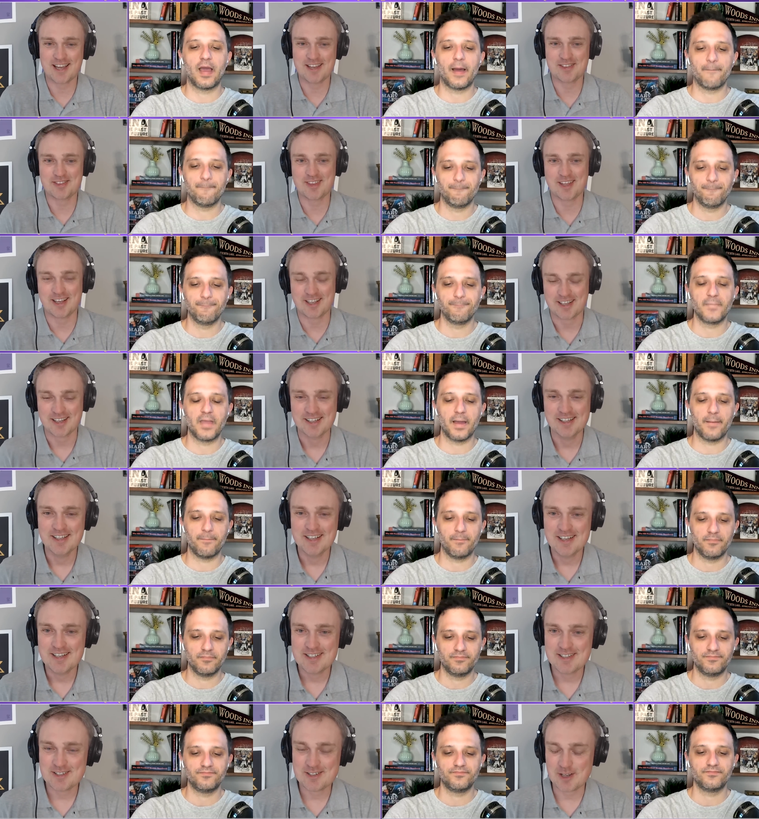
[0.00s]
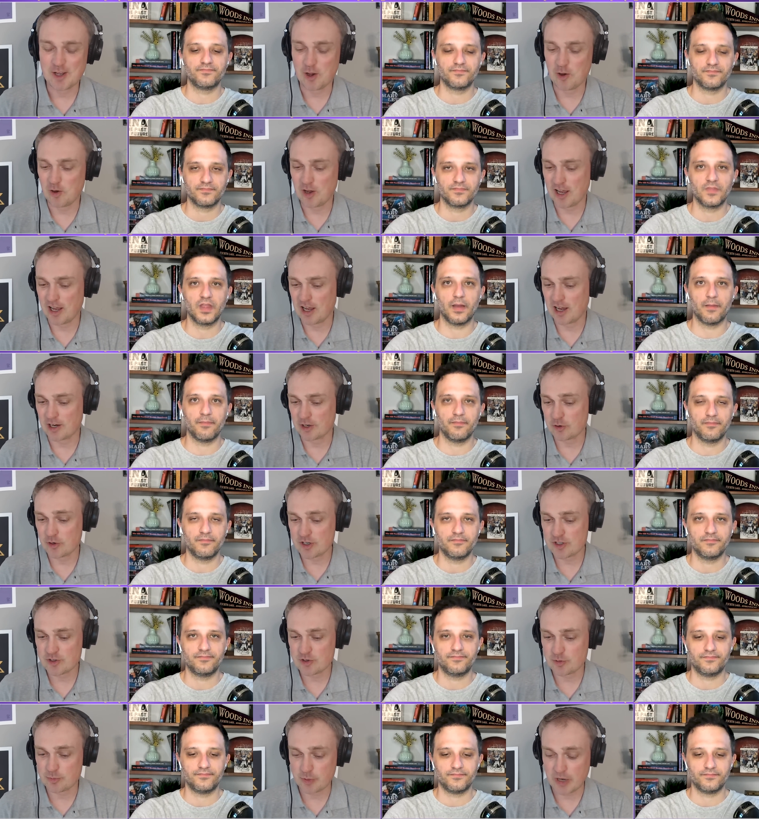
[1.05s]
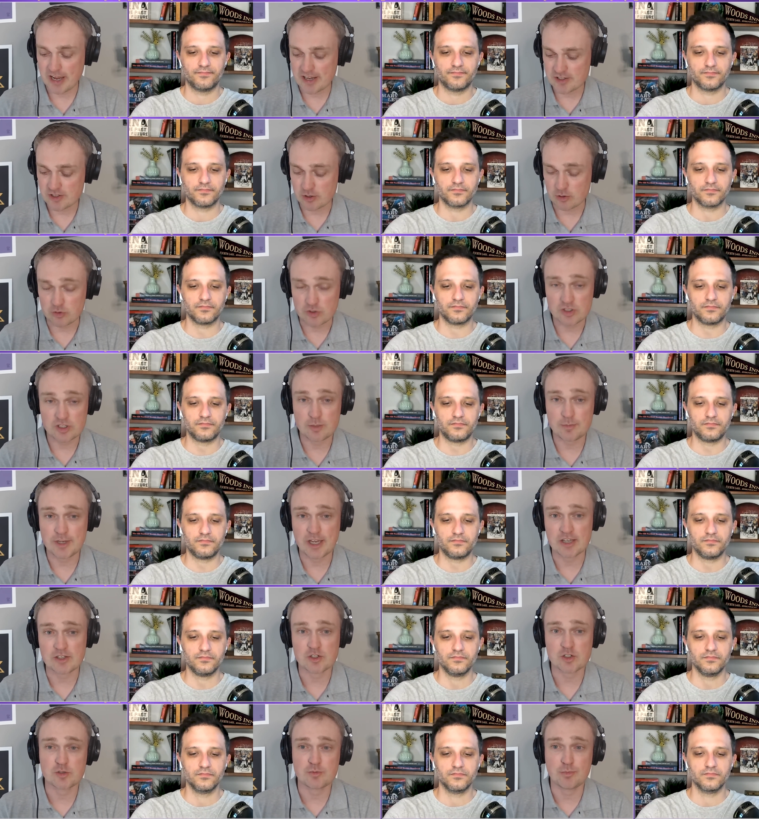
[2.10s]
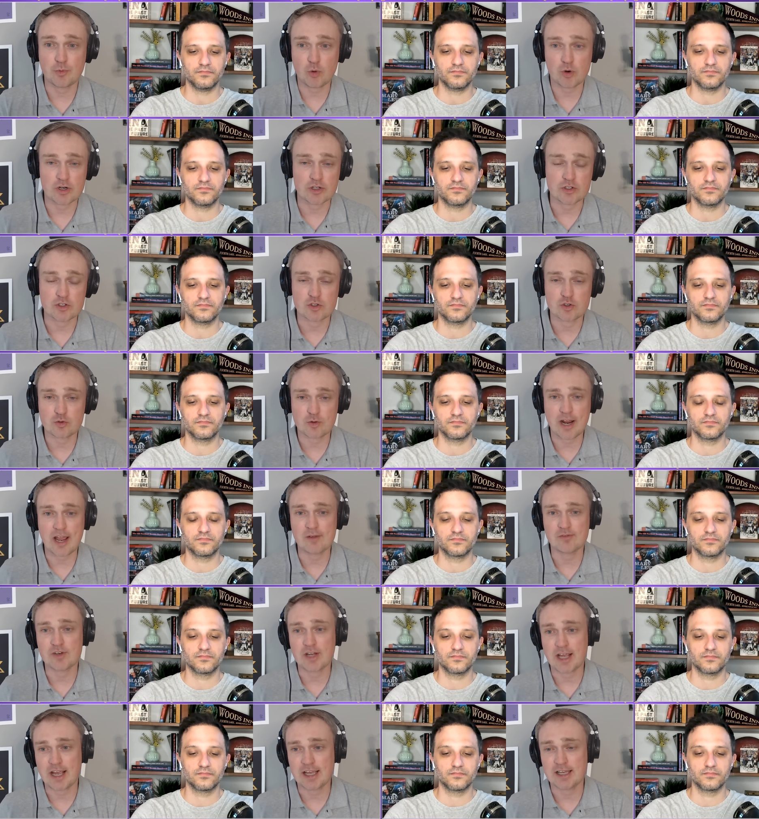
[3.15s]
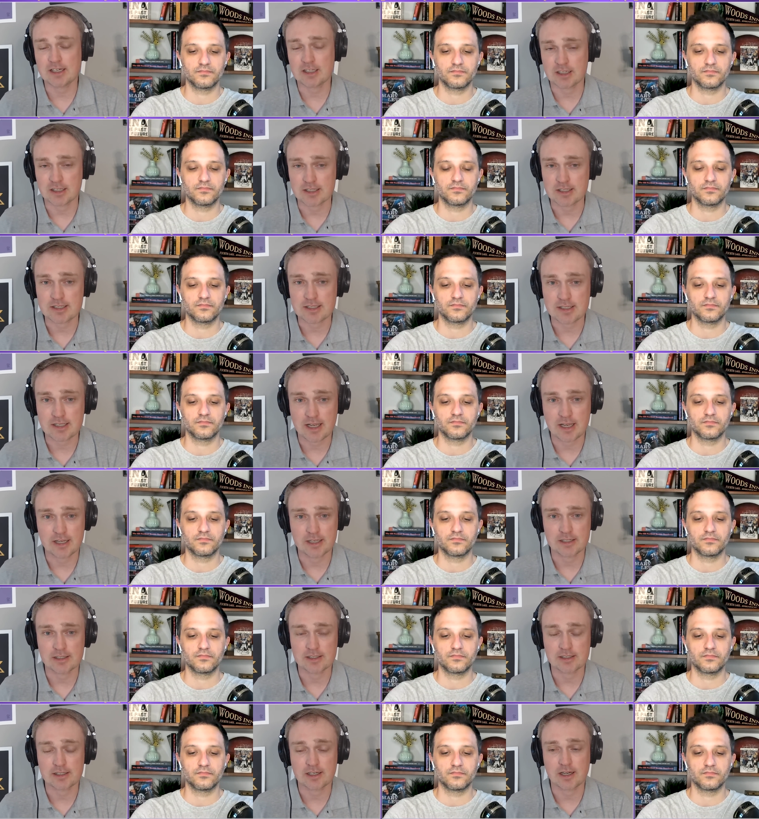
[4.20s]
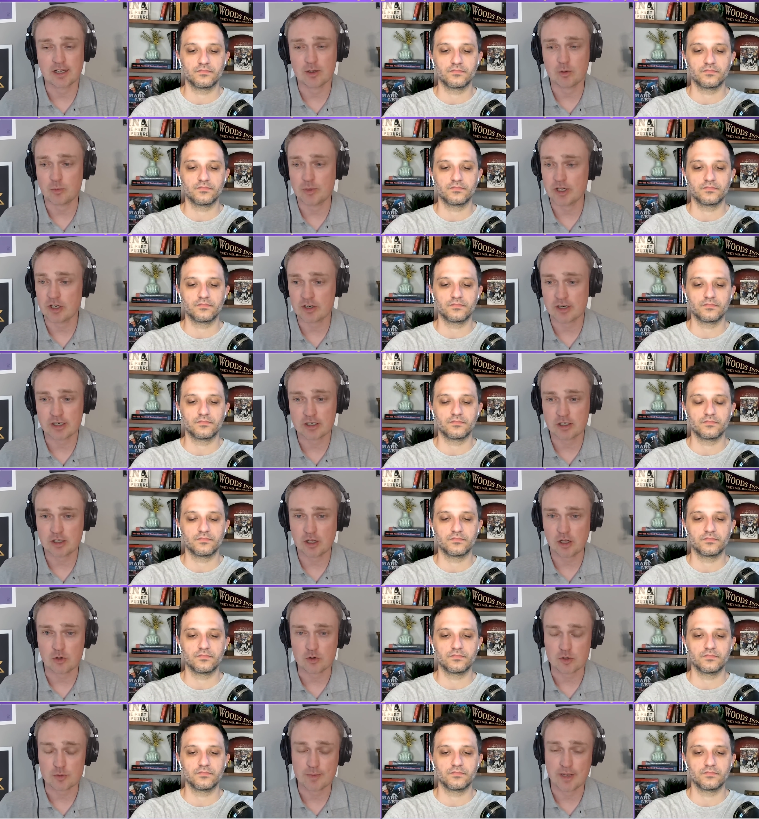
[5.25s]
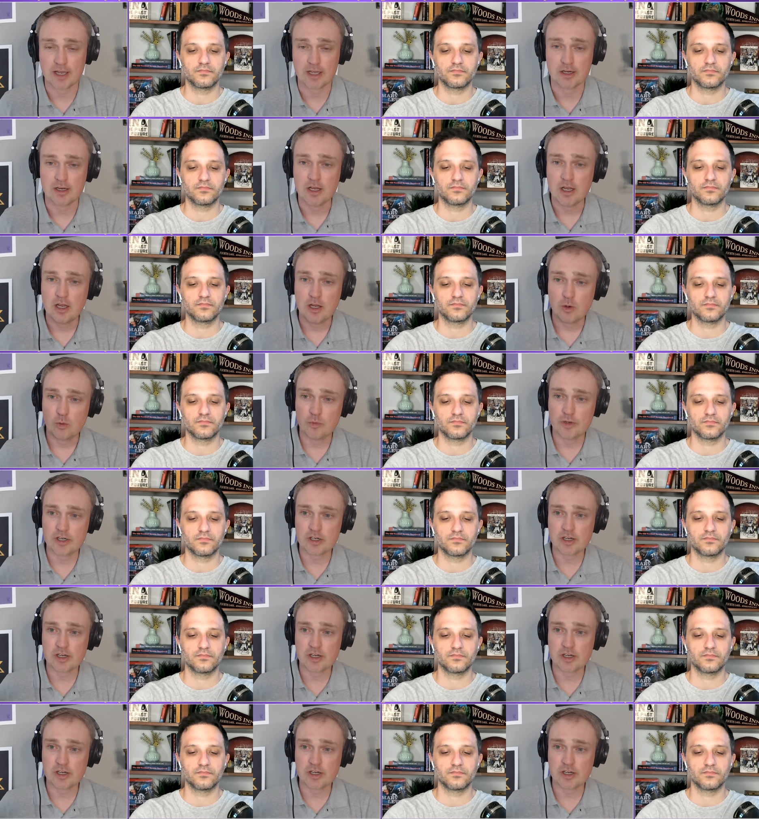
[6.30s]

Speaker 1: I think. Yeah. So, yeah. Uh, Chris Trapasso, CBS Sports draft analyst, and uh, we are getting close, man. We